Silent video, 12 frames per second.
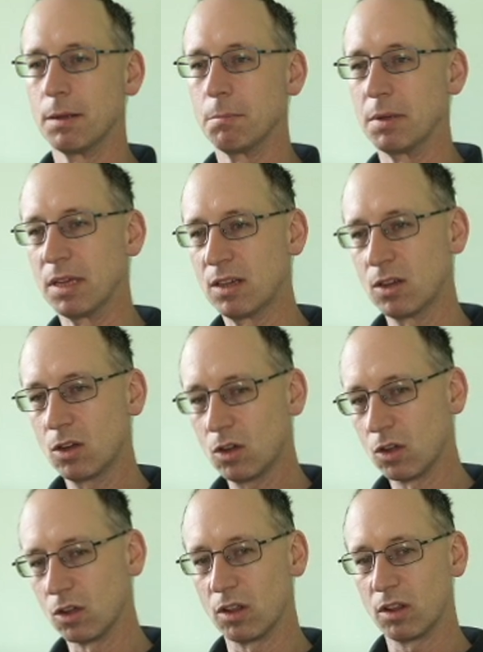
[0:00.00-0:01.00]

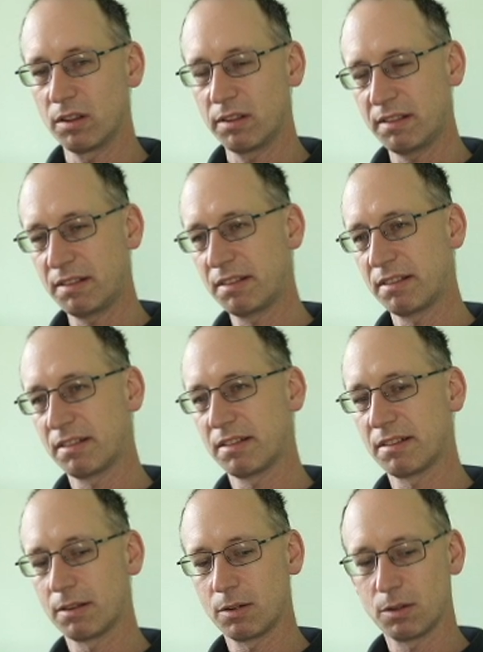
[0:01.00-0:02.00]

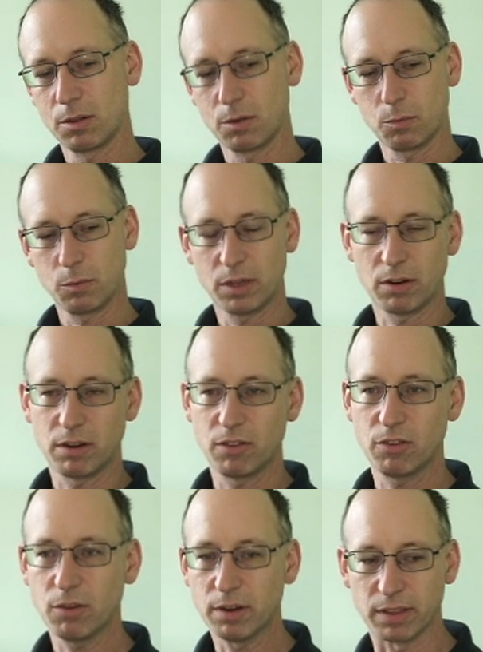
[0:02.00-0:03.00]
Because we don't need to
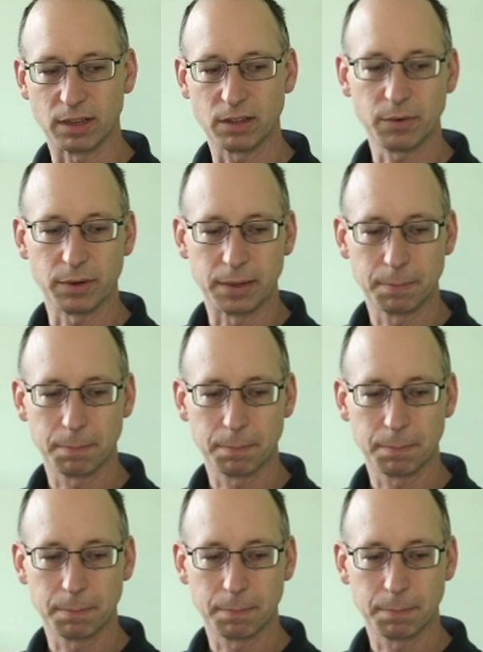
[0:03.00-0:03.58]
do anything, do we?